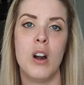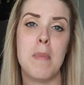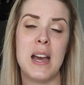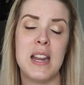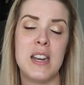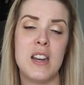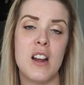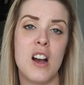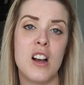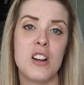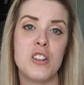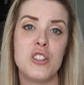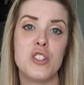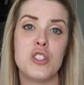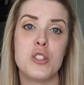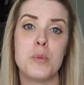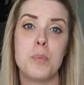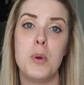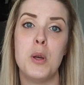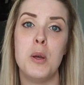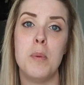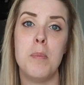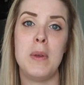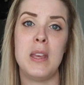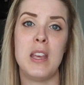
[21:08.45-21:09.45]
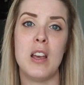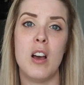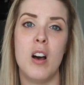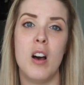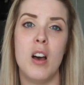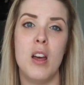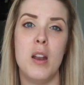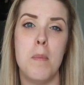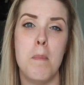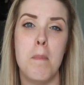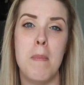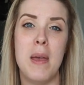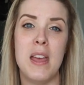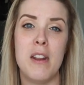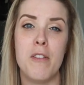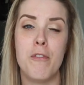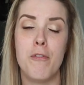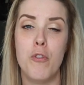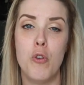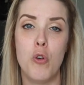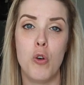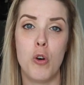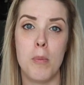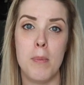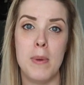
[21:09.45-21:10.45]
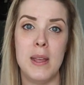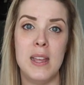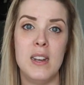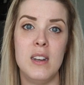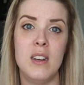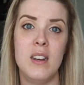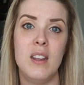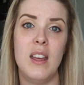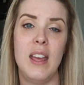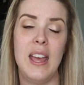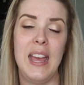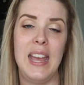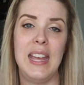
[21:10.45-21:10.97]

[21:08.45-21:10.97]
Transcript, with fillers: my doctors put me on metformin.